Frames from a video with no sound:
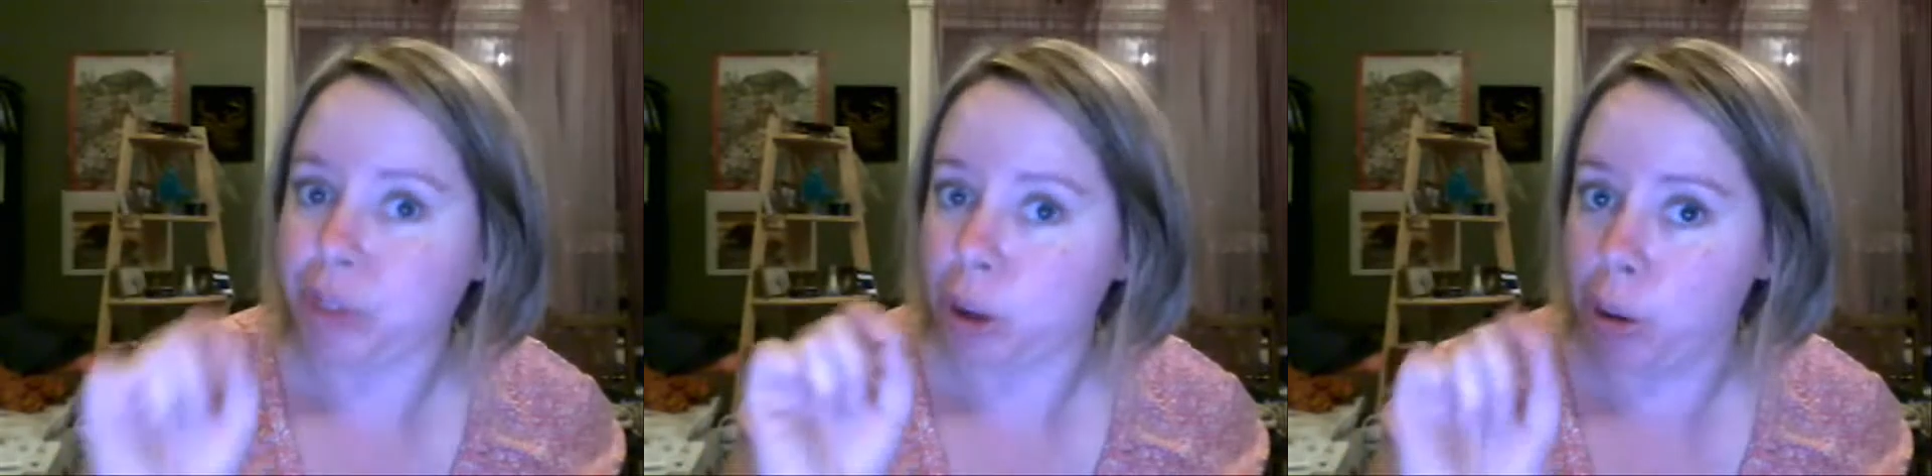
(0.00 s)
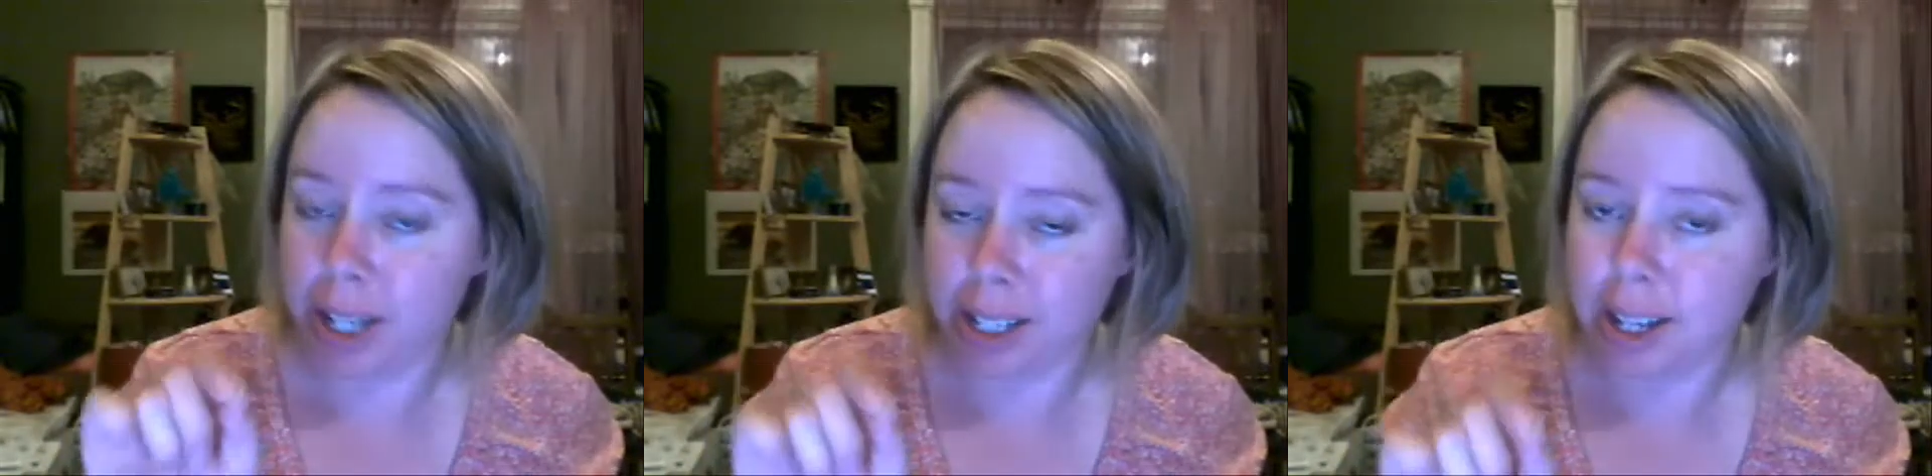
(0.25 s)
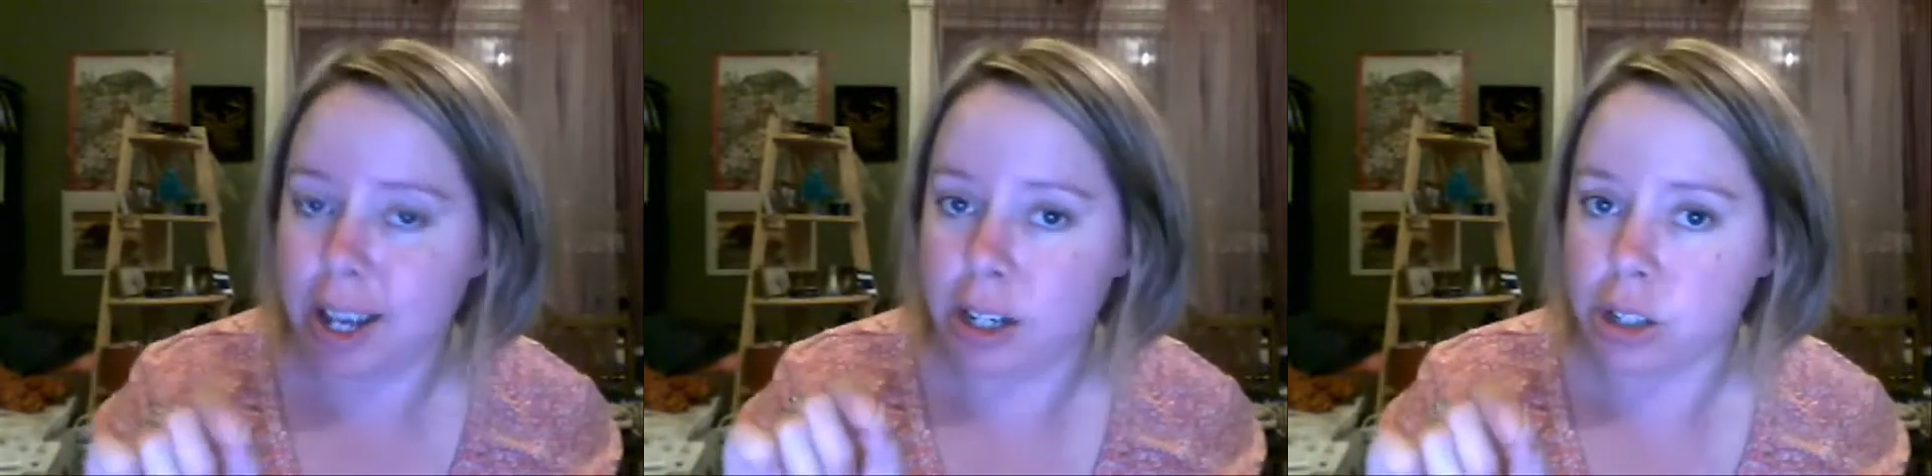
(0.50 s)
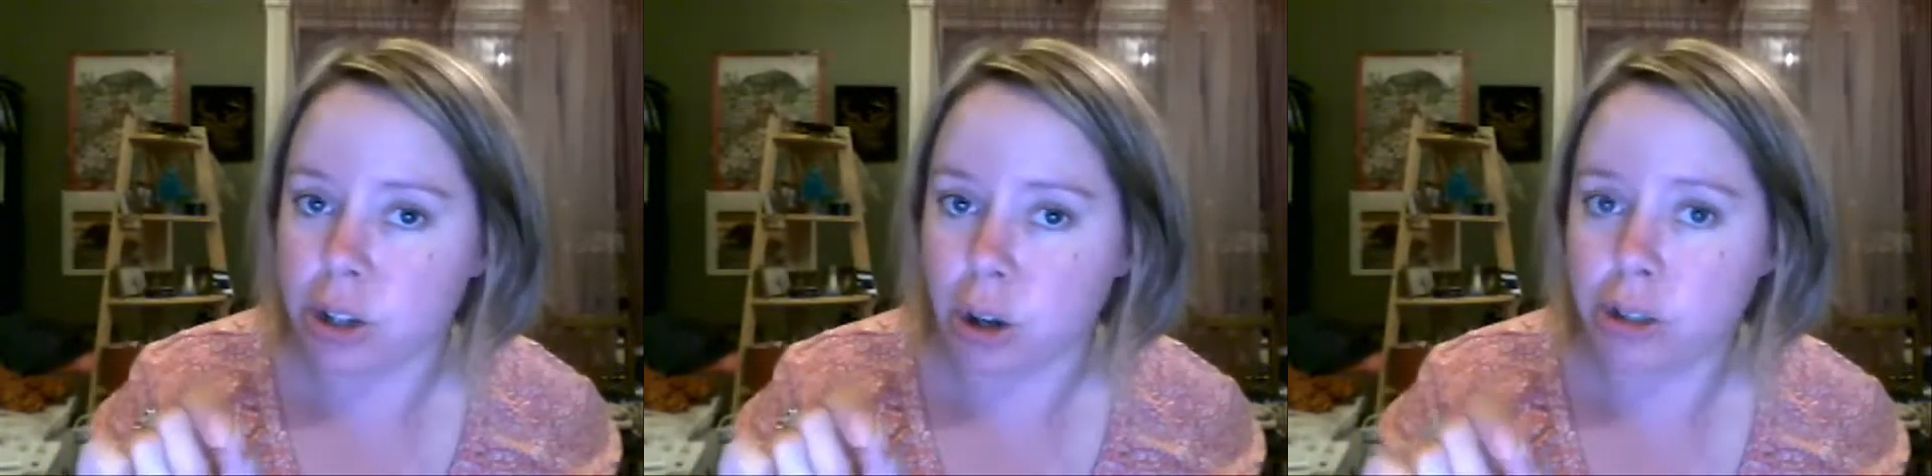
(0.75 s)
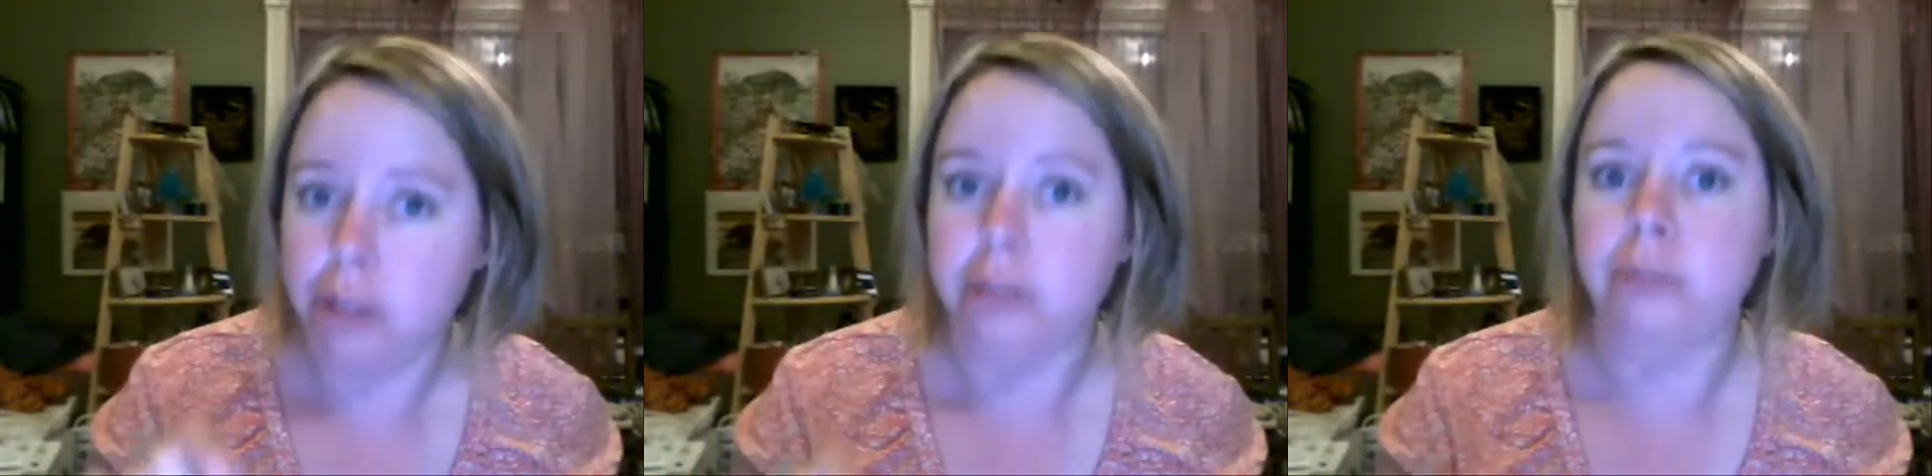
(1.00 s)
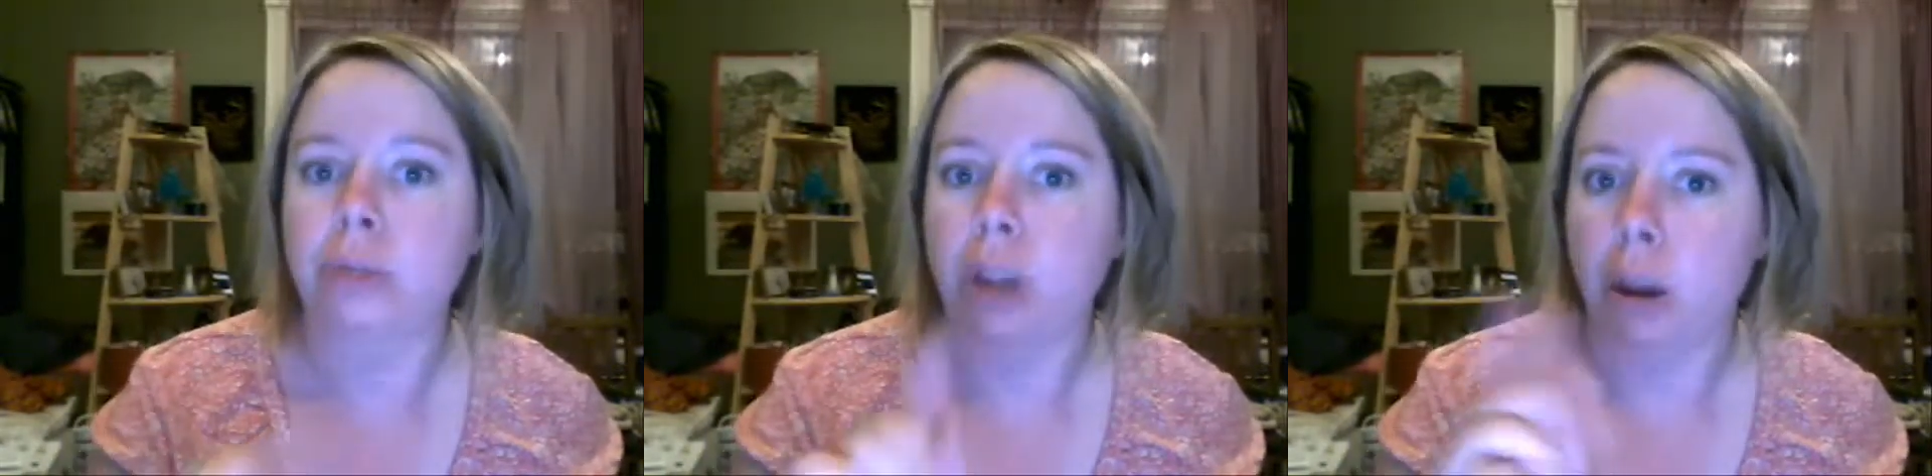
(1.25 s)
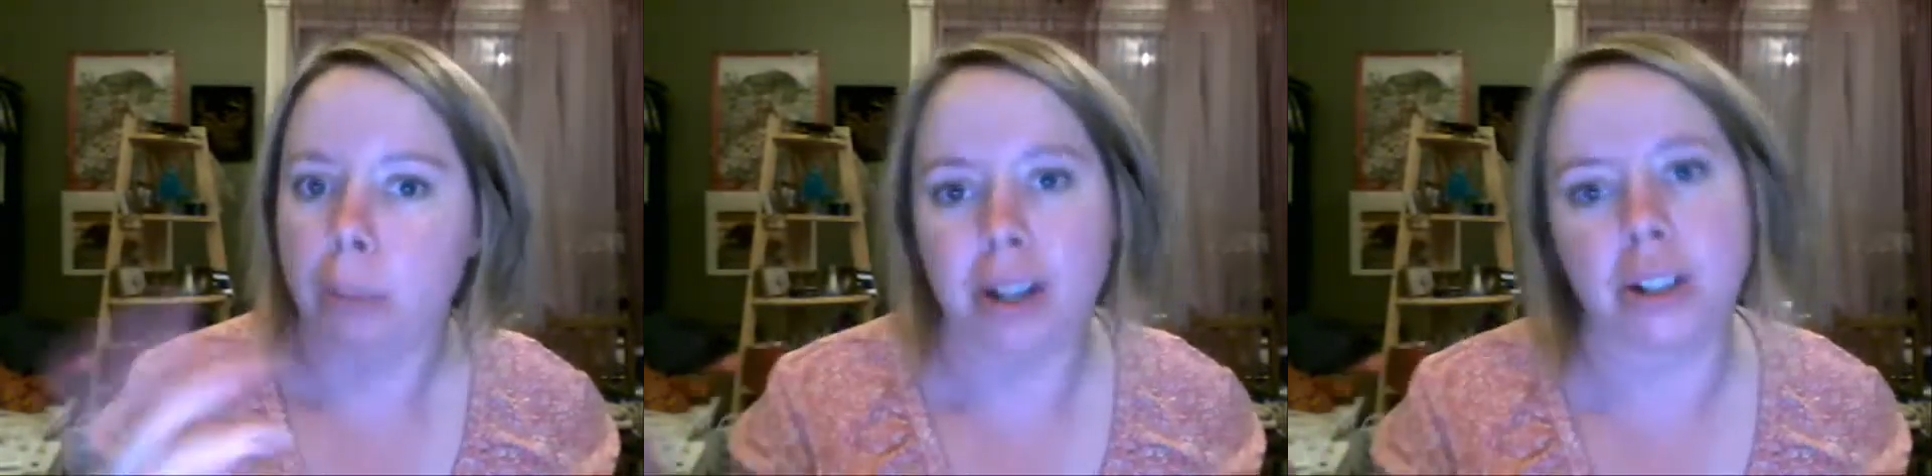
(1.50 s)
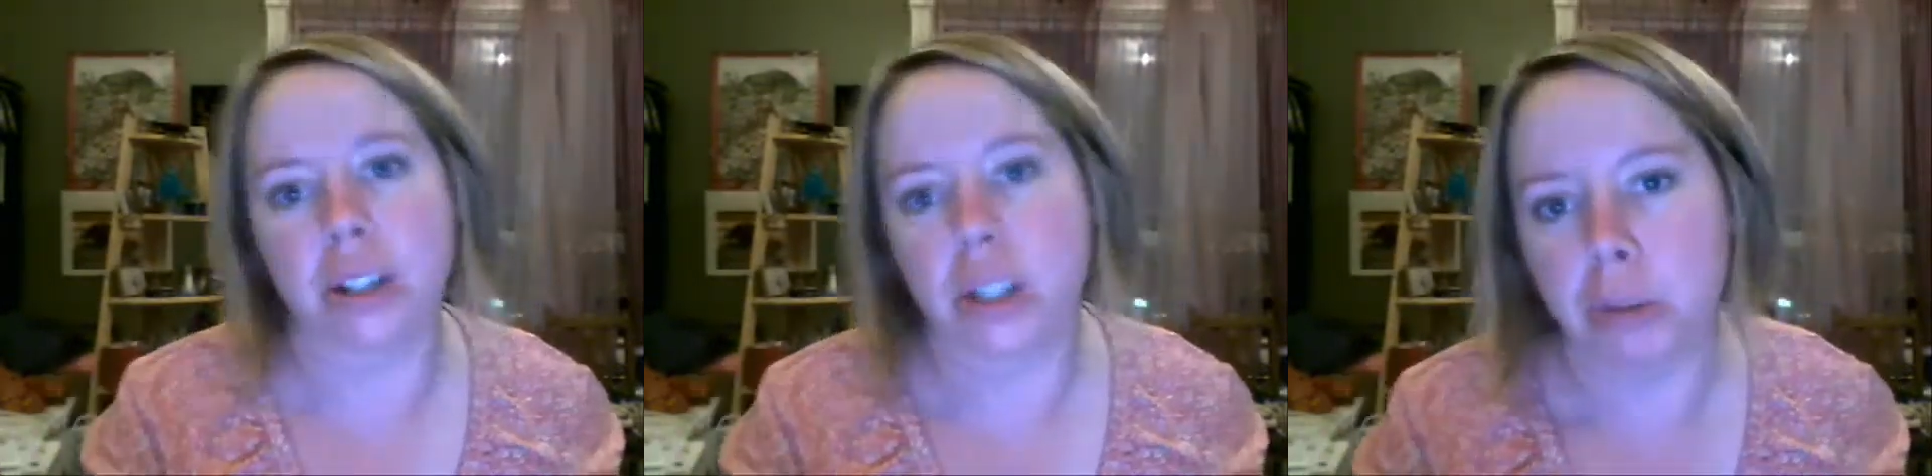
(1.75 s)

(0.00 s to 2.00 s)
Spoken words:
there is a hit of salt because